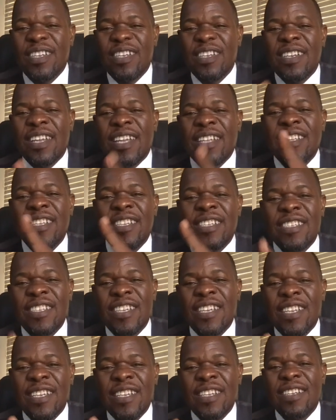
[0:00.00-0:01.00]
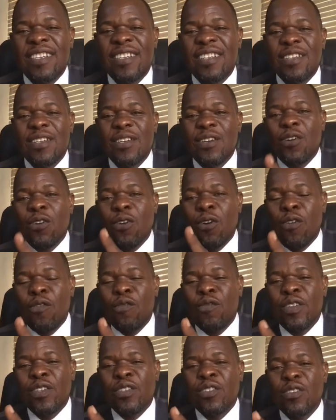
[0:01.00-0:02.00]
that is in
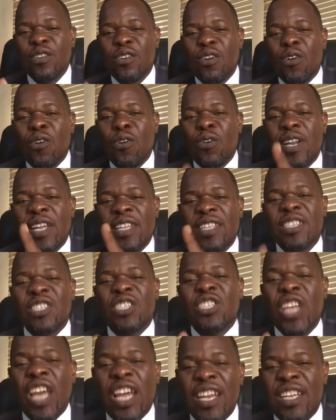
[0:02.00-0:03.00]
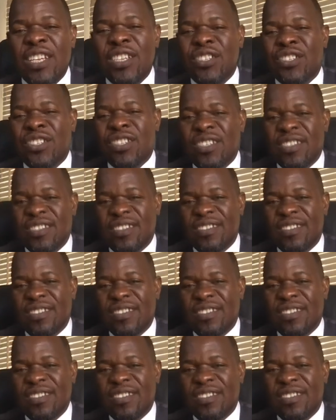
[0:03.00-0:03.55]
conflict or that is challenged.